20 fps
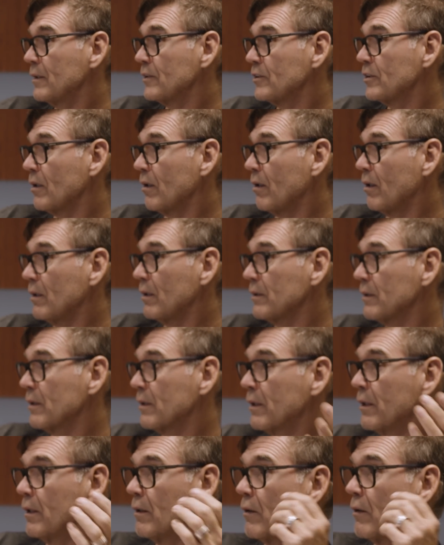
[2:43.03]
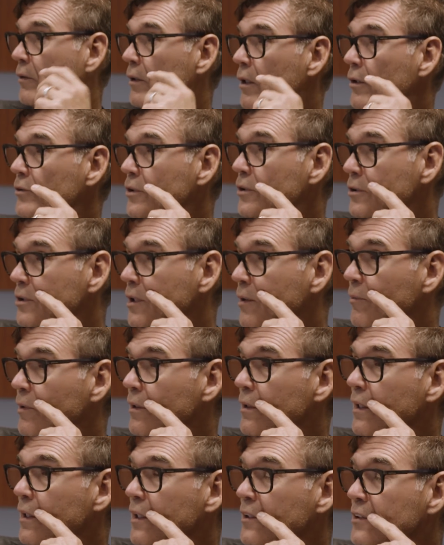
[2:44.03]
the salt. Those are some of
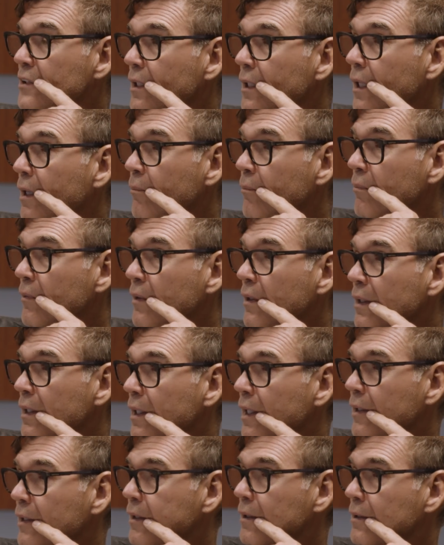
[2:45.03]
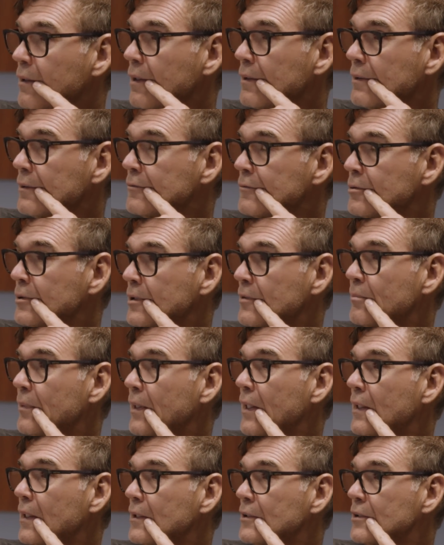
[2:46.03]
the things that I think,
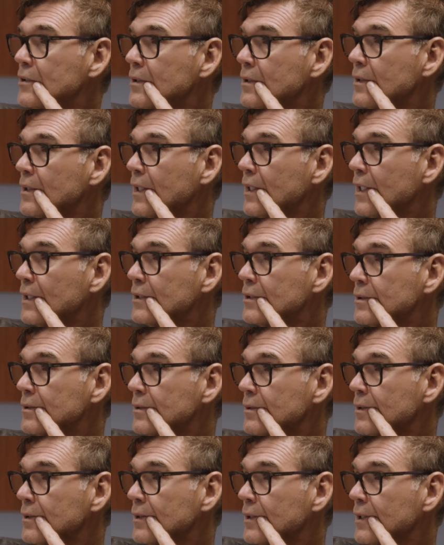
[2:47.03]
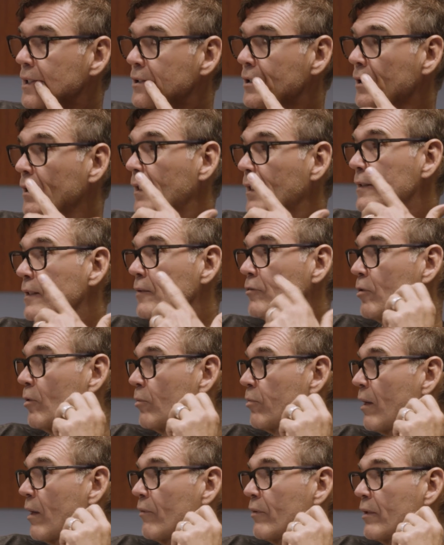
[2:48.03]
man, it's a lot different.
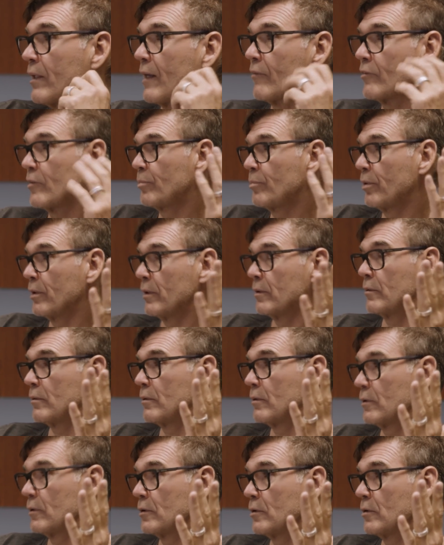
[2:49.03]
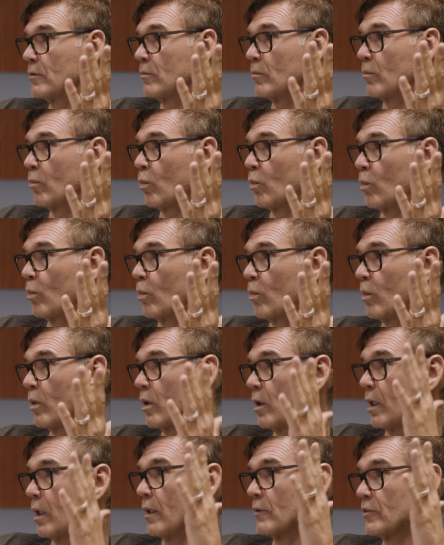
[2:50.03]
We're probably going to have to put
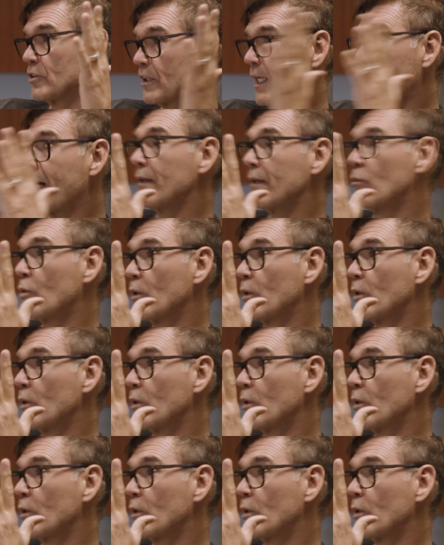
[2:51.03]
side